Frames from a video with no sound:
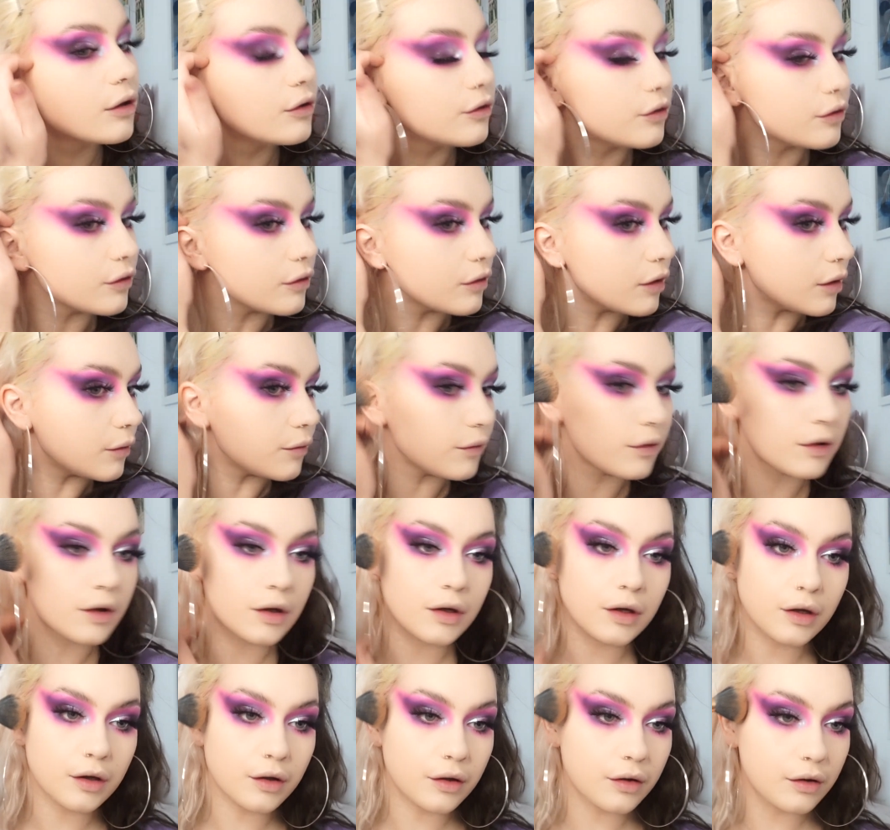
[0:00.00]
So I'm just
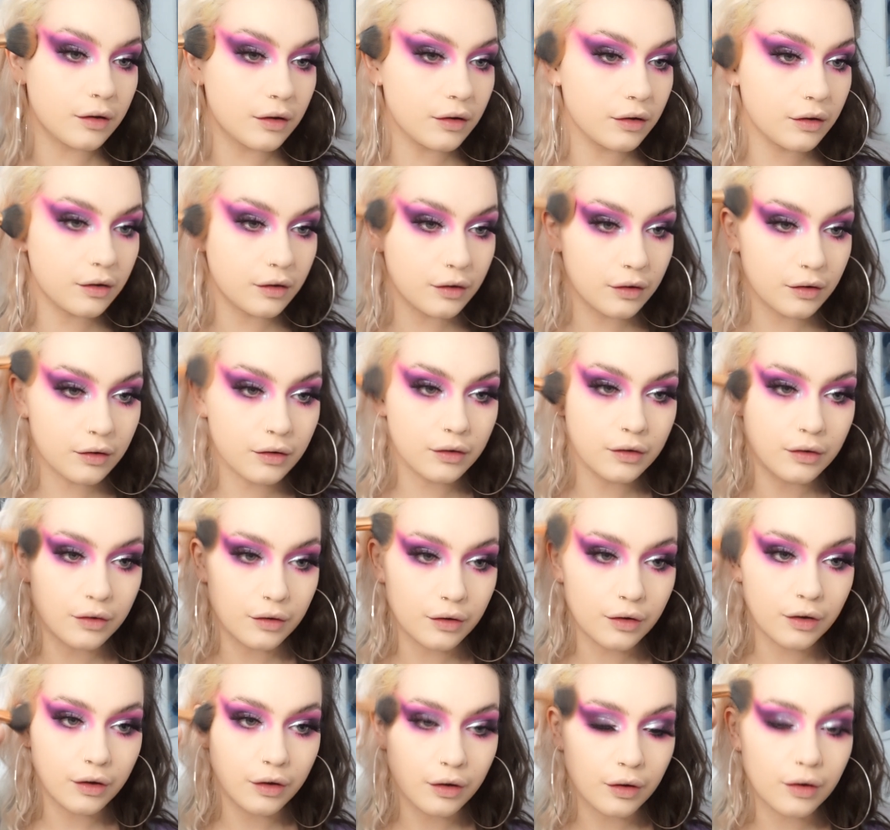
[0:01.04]
gonna
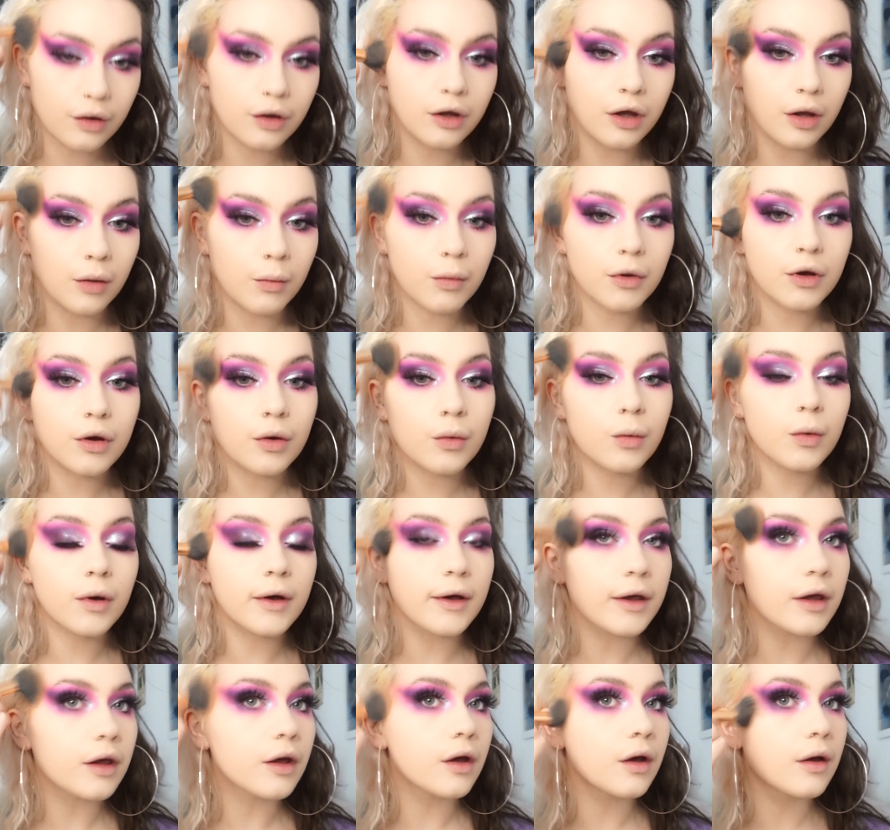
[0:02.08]
keep it
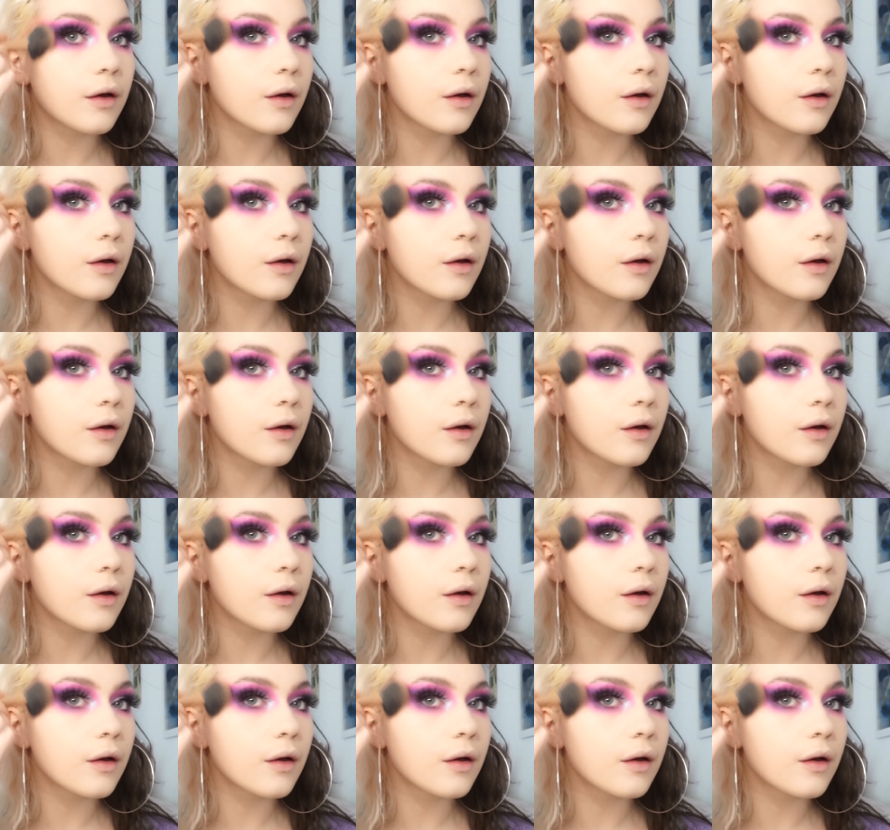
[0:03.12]
quite